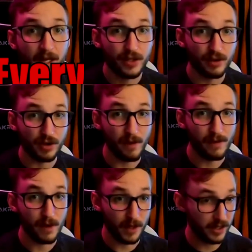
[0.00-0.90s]

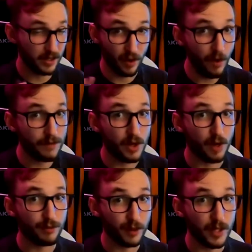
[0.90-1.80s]
So it's an overall
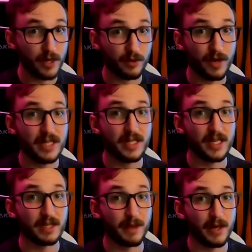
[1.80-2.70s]
pretty crazy
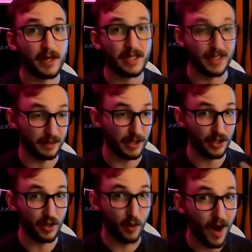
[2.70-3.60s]
experience,
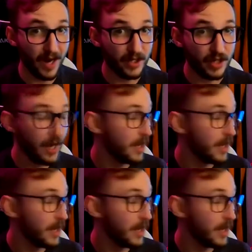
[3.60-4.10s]
especially to watch.